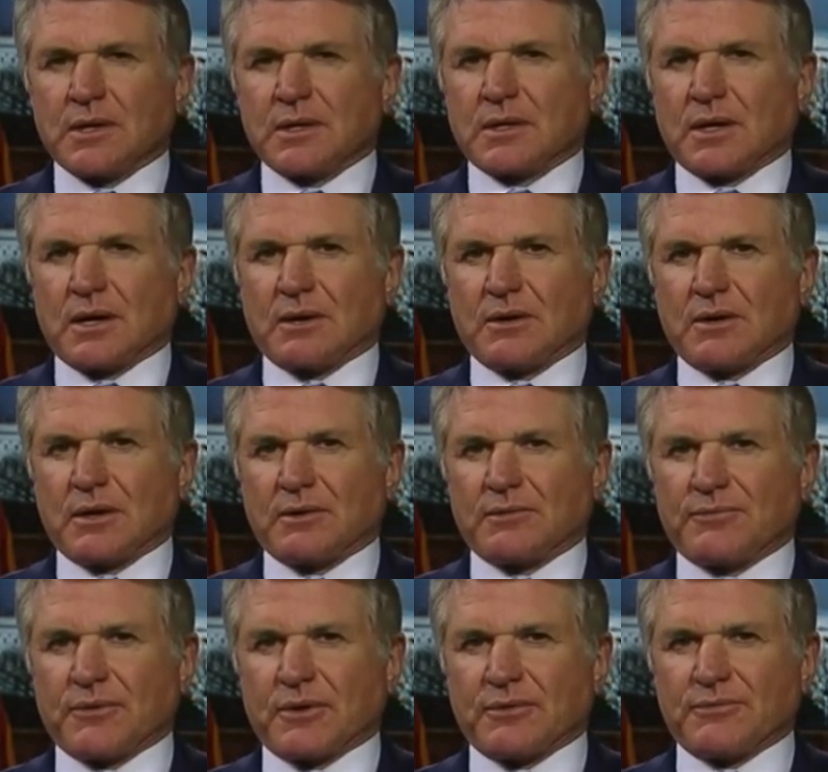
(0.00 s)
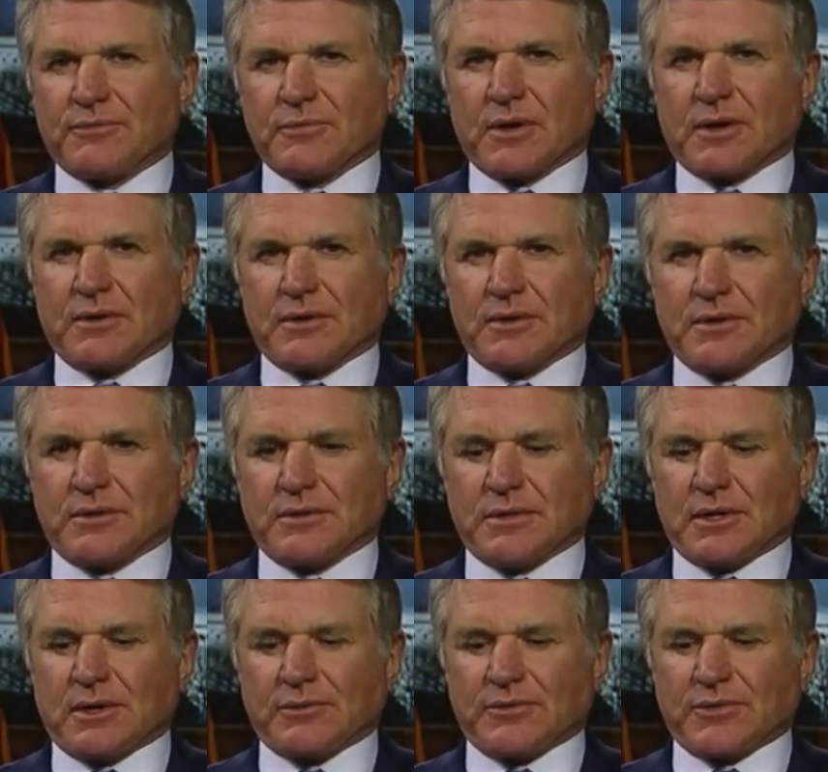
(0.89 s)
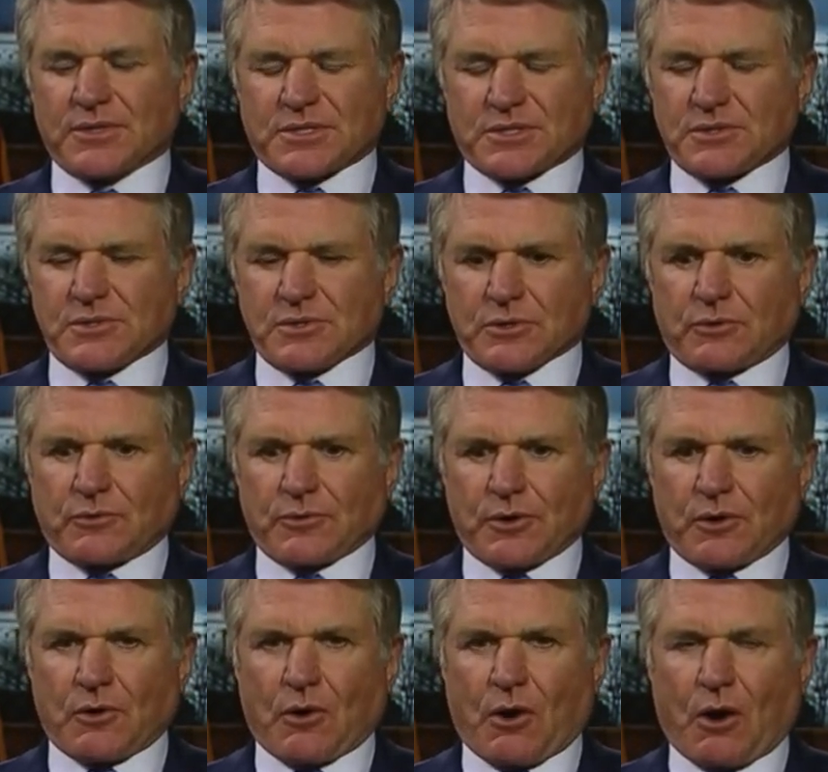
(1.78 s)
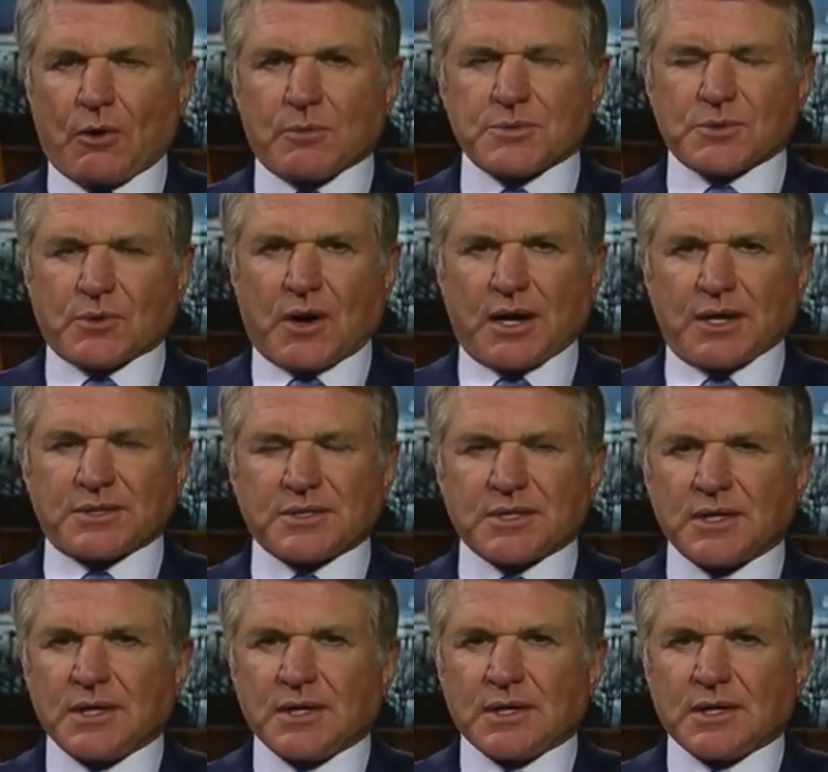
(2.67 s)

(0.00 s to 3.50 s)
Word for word: uh, of, of uh, you know this nuclear arms race.